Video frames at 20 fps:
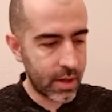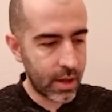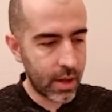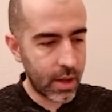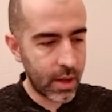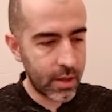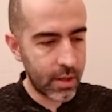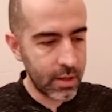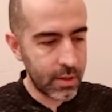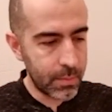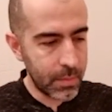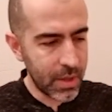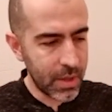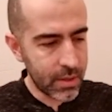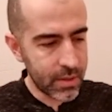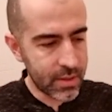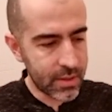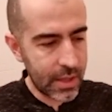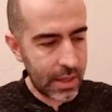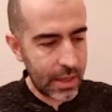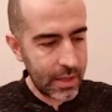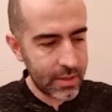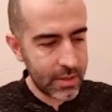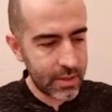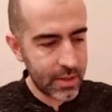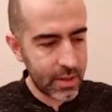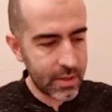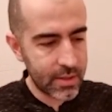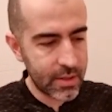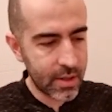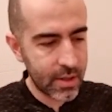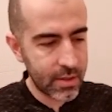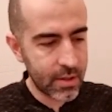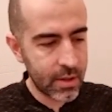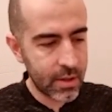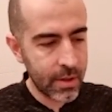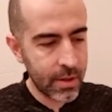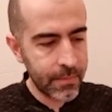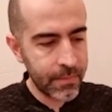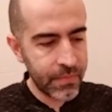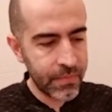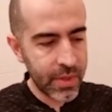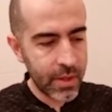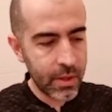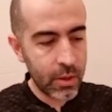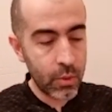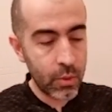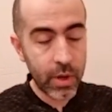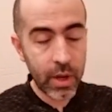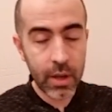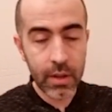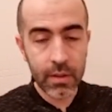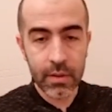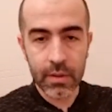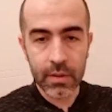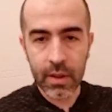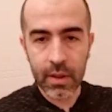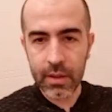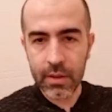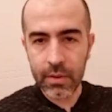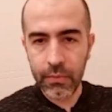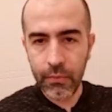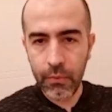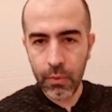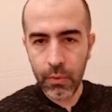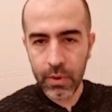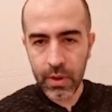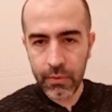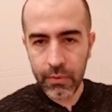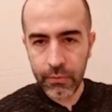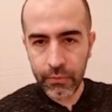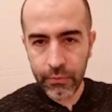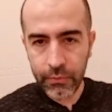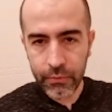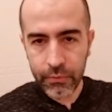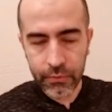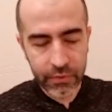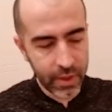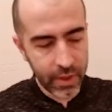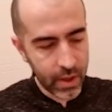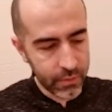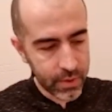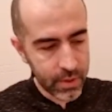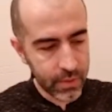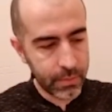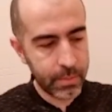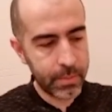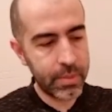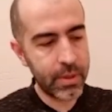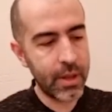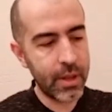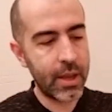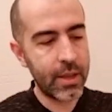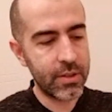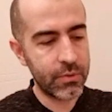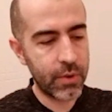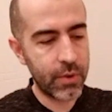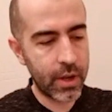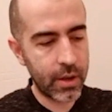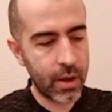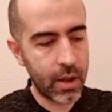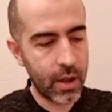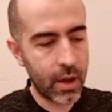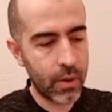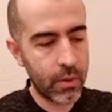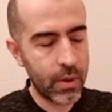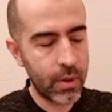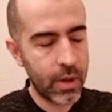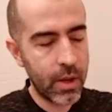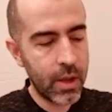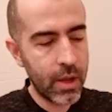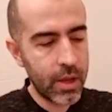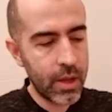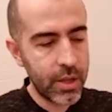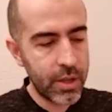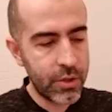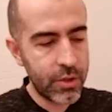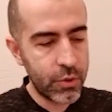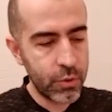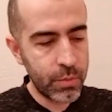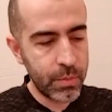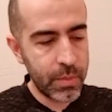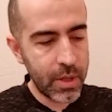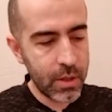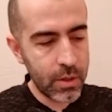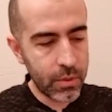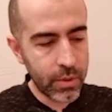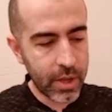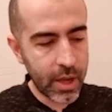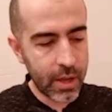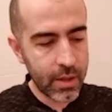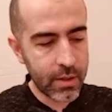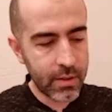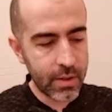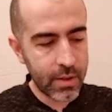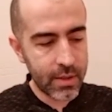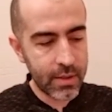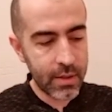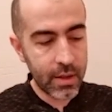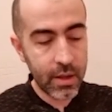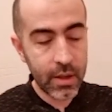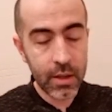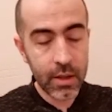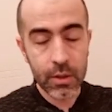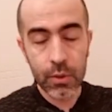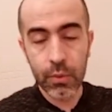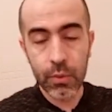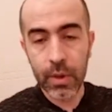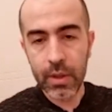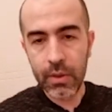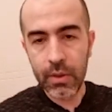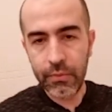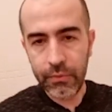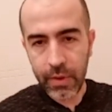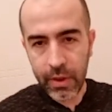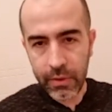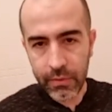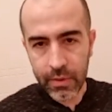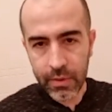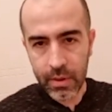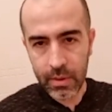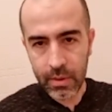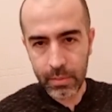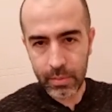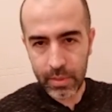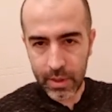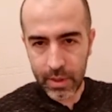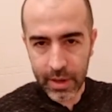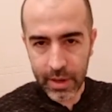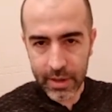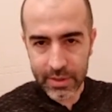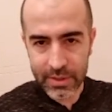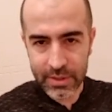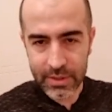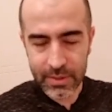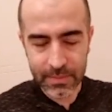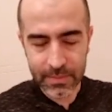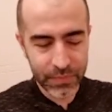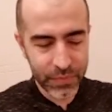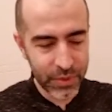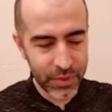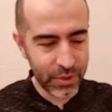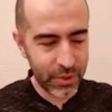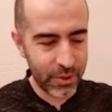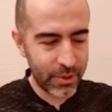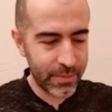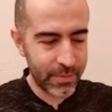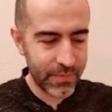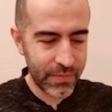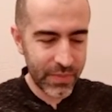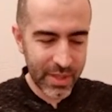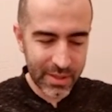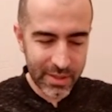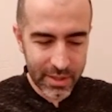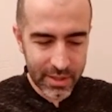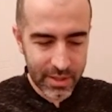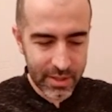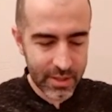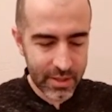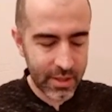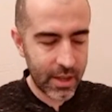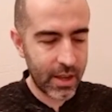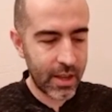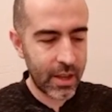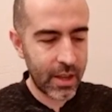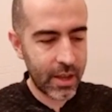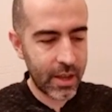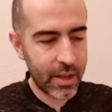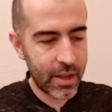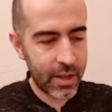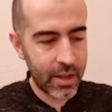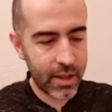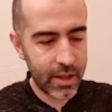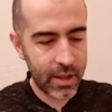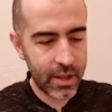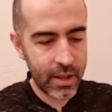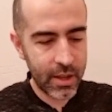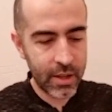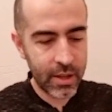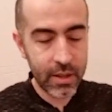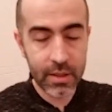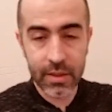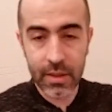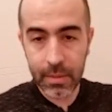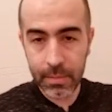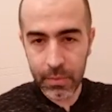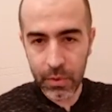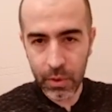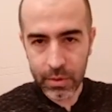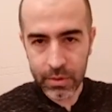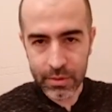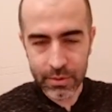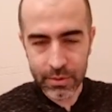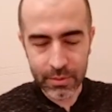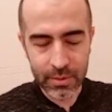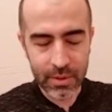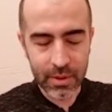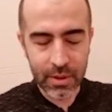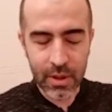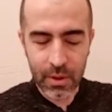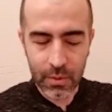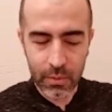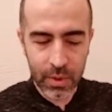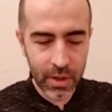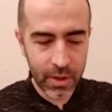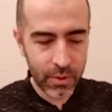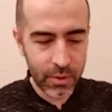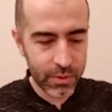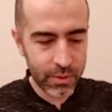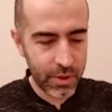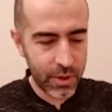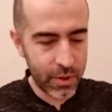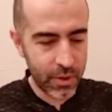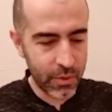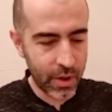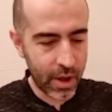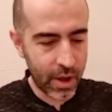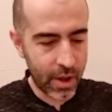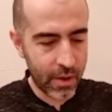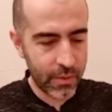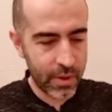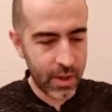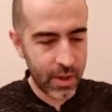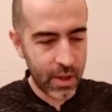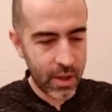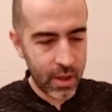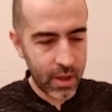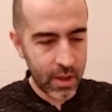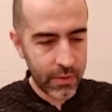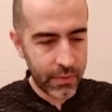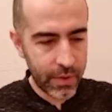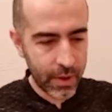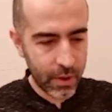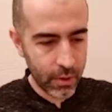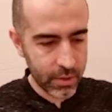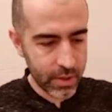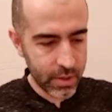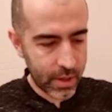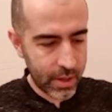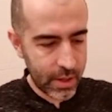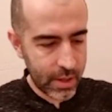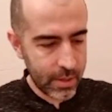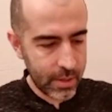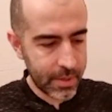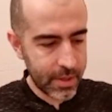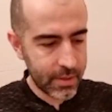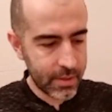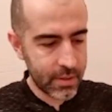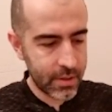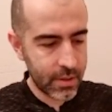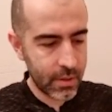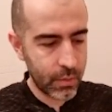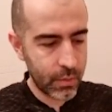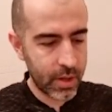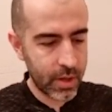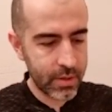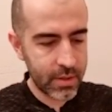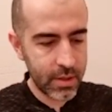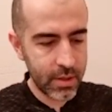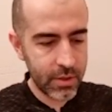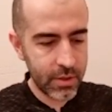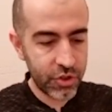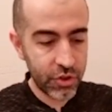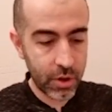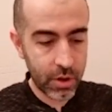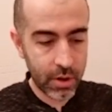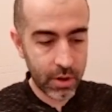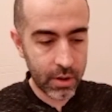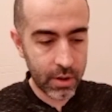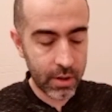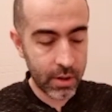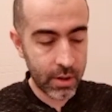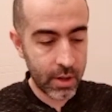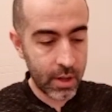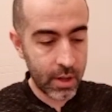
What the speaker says: And it means Celestia is not located at 47th place right now. It should be located at 25th place. So this is a deep note. We can continue now. If we go down a little bit, we can see the chart.